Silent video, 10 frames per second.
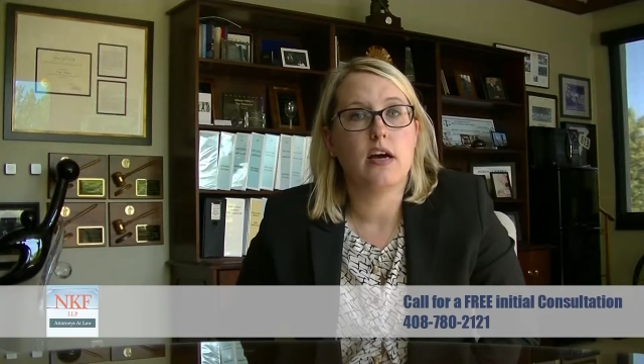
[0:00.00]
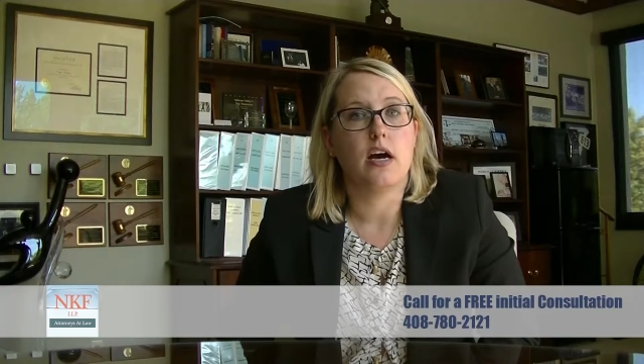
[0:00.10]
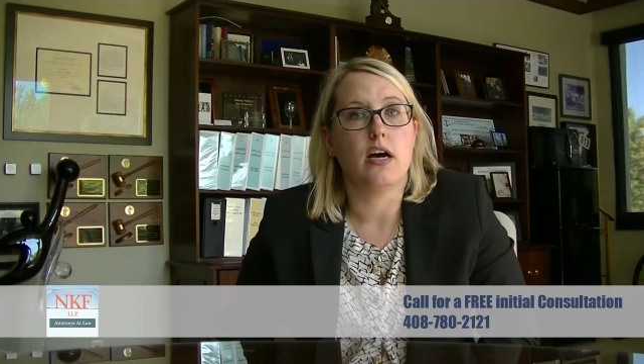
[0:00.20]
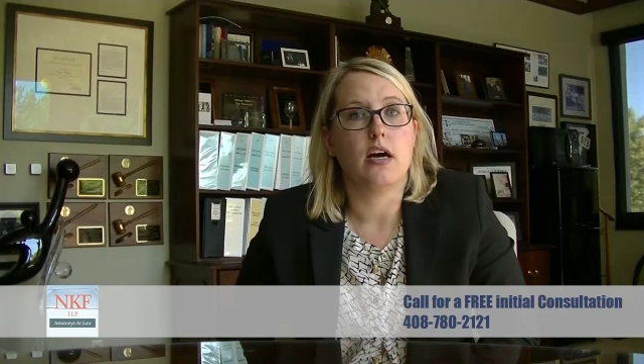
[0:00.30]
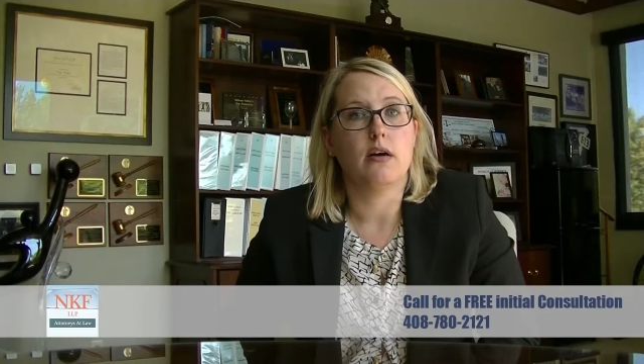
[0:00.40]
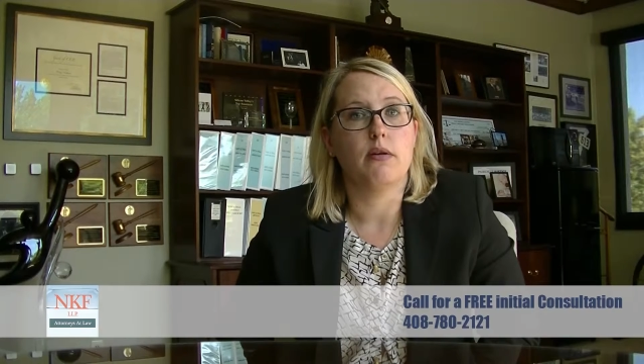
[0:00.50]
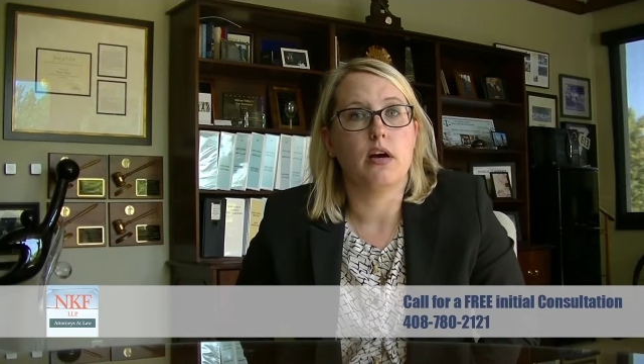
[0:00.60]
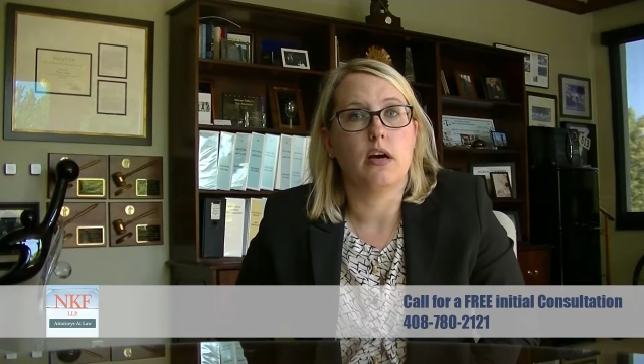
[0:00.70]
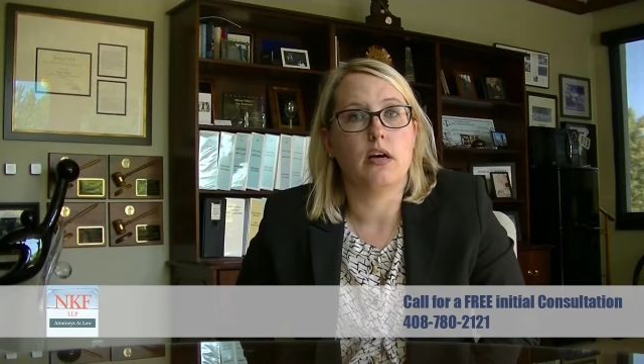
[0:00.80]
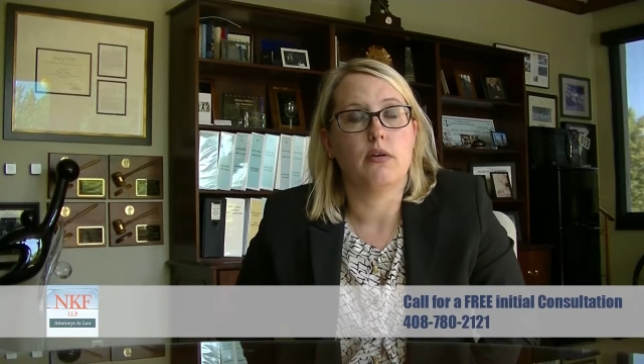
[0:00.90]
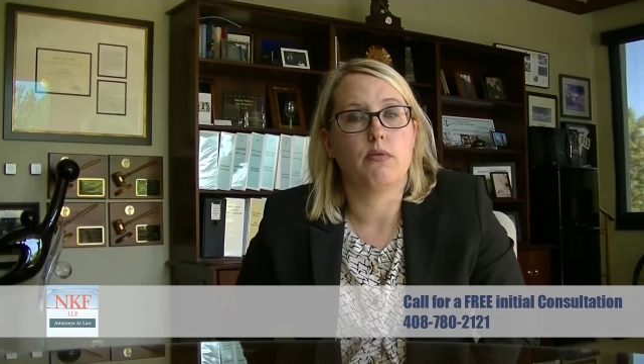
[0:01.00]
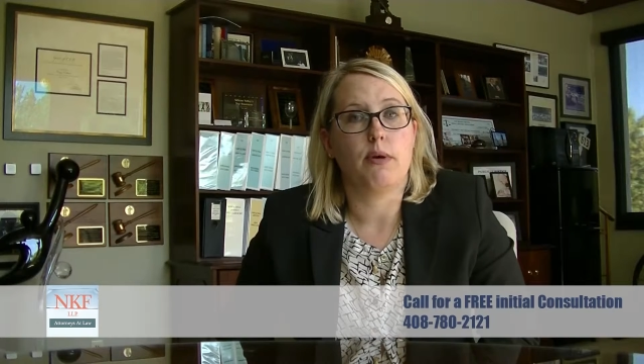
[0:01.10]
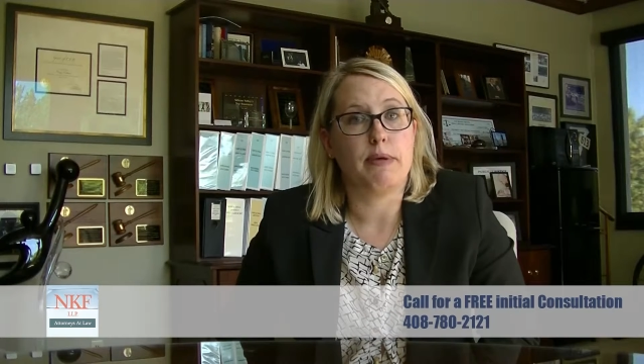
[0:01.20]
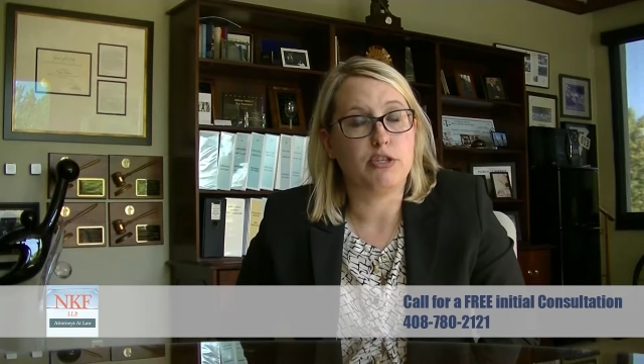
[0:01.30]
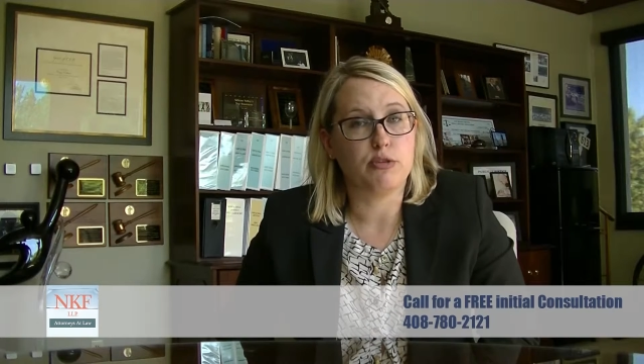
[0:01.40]
I
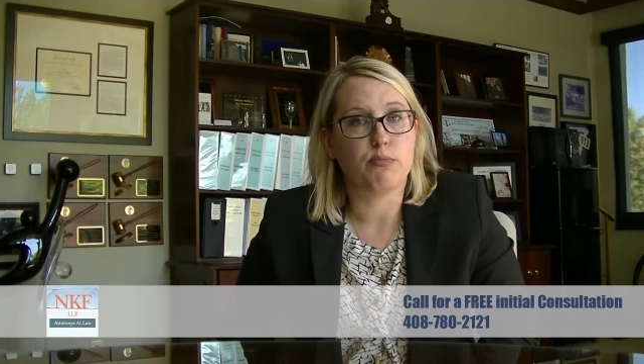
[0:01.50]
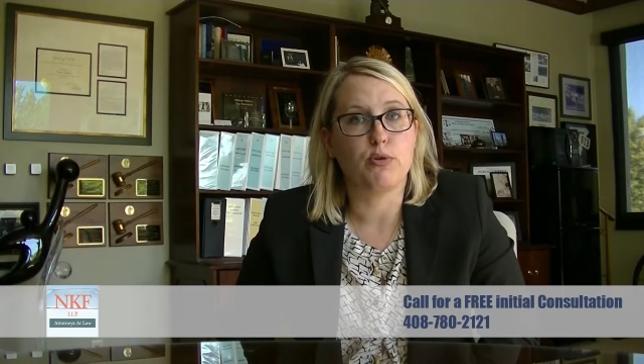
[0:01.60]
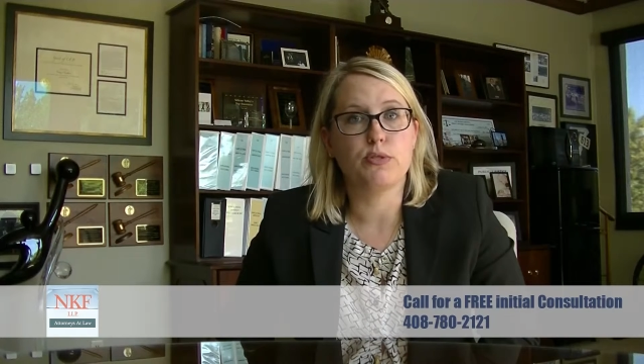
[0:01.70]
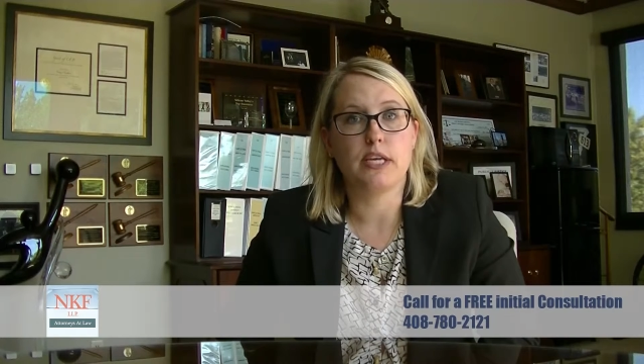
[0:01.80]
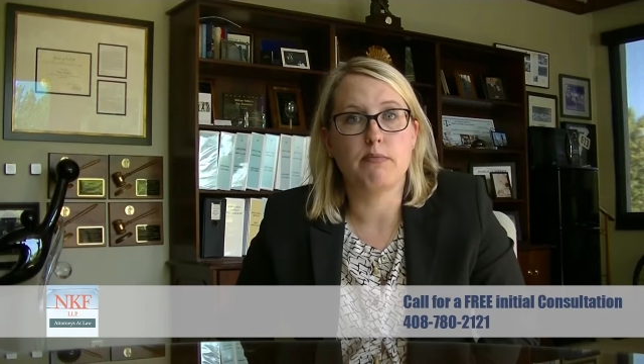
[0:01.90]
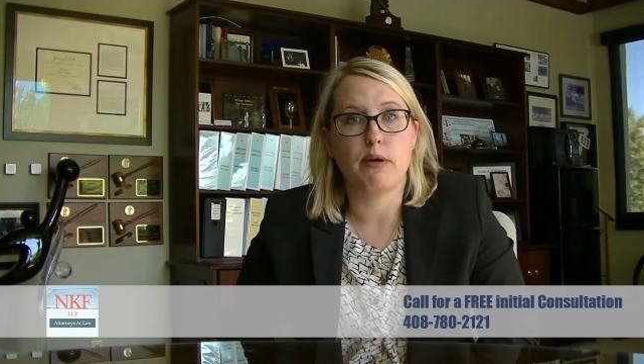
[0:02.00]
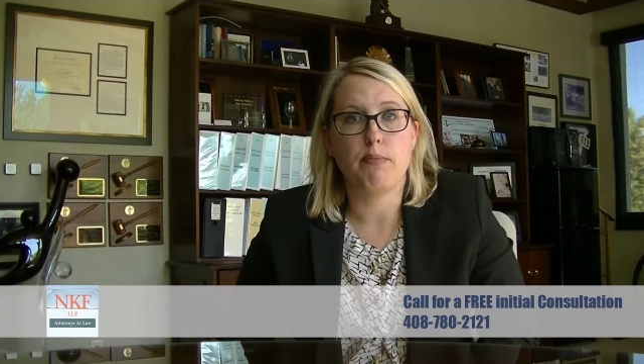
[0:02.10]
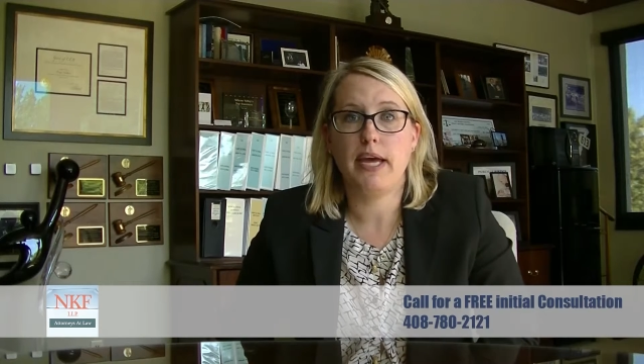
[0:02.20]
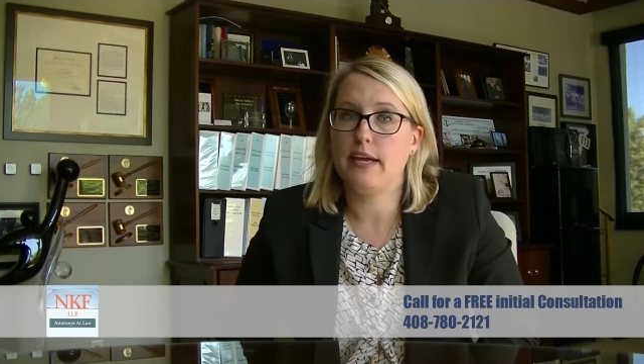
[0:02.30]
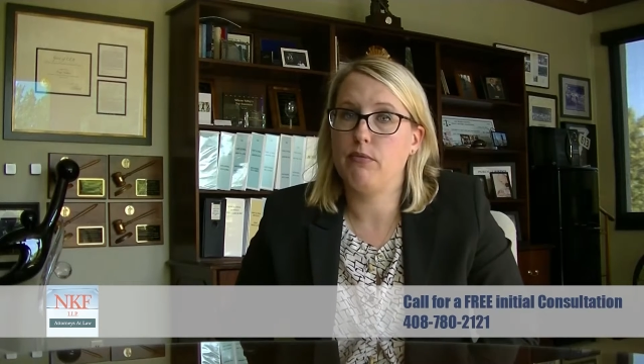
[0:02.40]
mentioned bruising, but pain,